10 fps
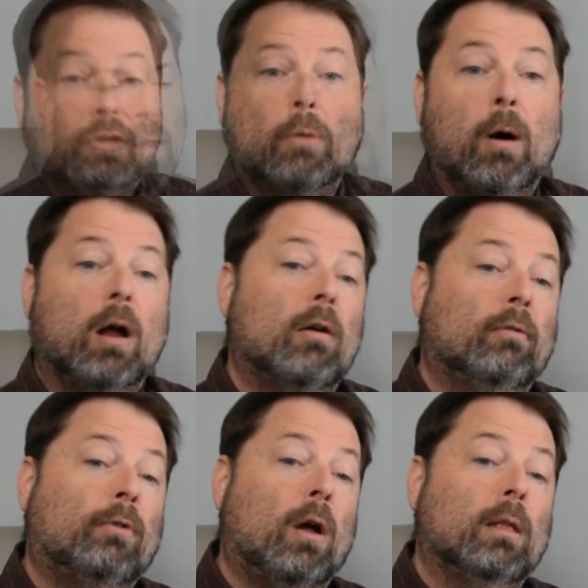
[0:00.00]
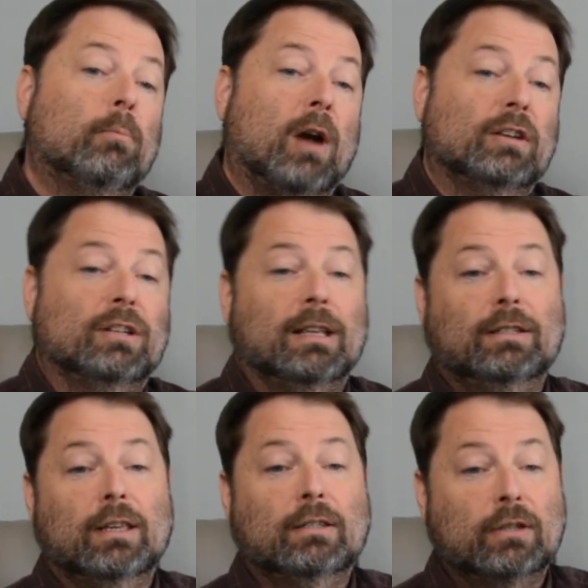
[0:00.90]
So my overall impression,
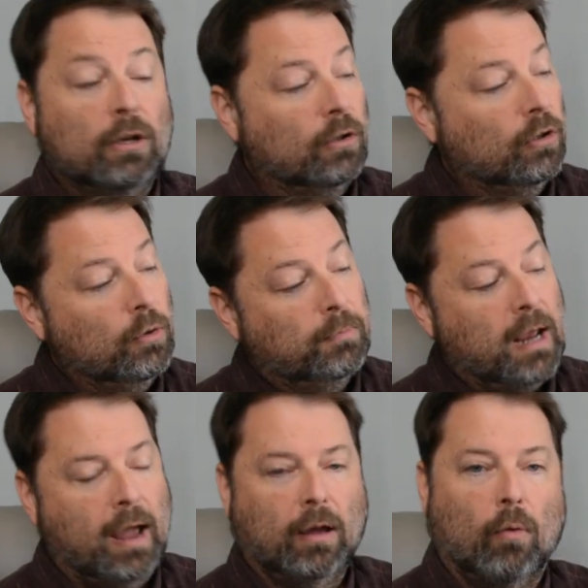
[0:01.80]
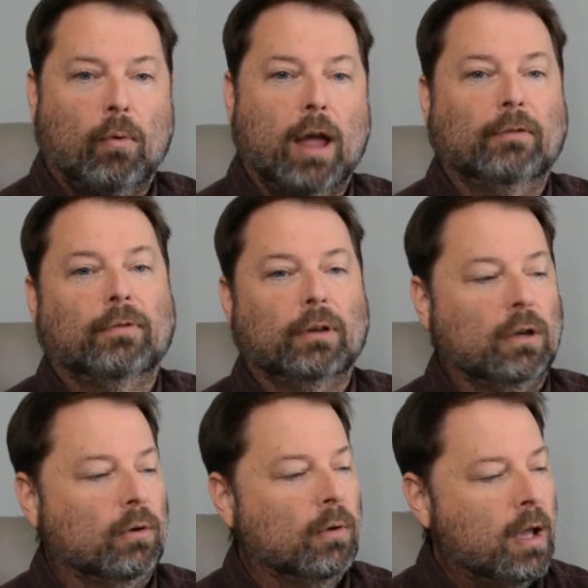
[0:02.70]
is this Loupedeck right for
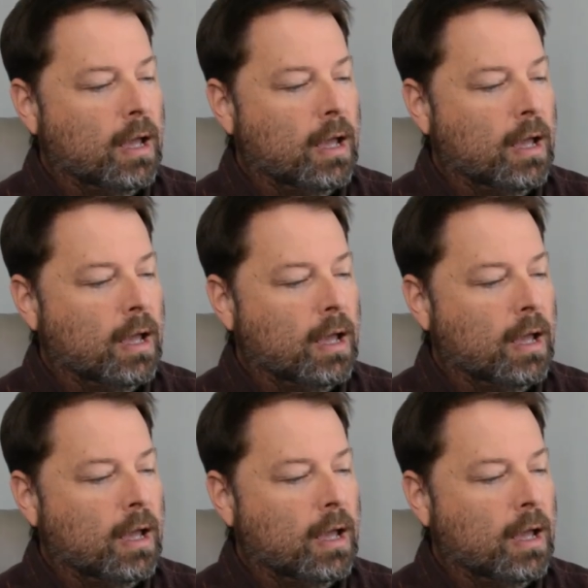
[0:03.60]
you?